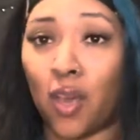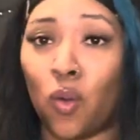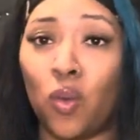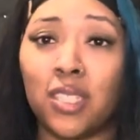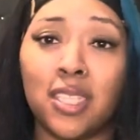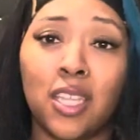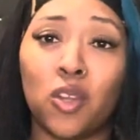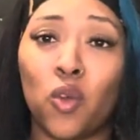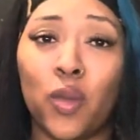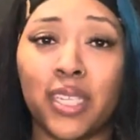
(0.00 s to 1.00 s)
what's a little
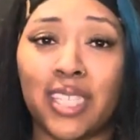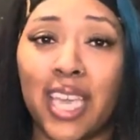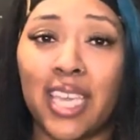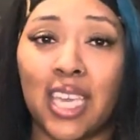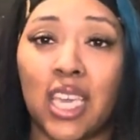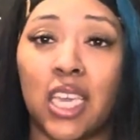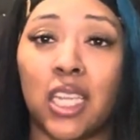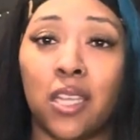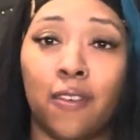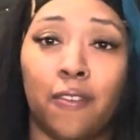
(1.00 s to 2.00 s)
quick take in
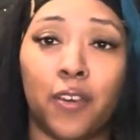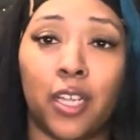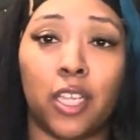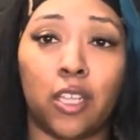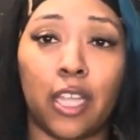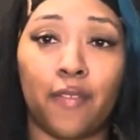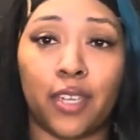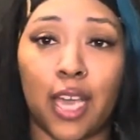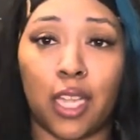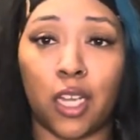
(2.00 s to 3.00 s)
for a little
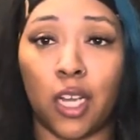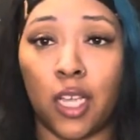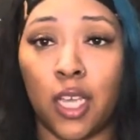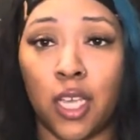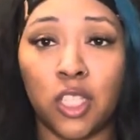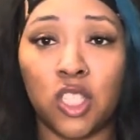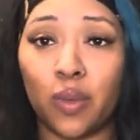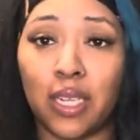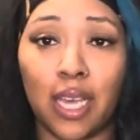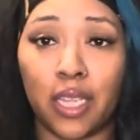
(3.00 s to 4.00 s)
$11
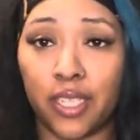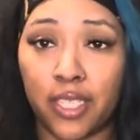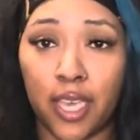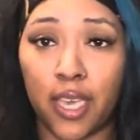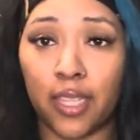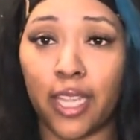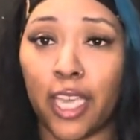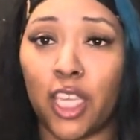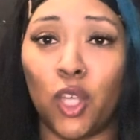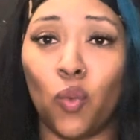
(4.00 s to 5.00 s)
$20 set.
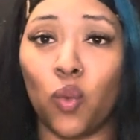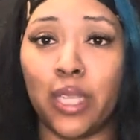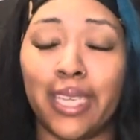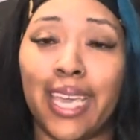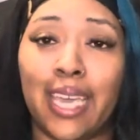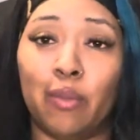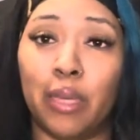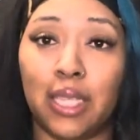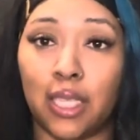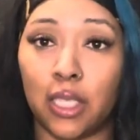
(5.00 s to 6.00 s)
Like you really can't
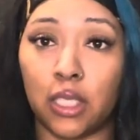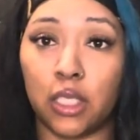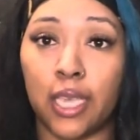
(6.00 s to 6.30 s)
beat this.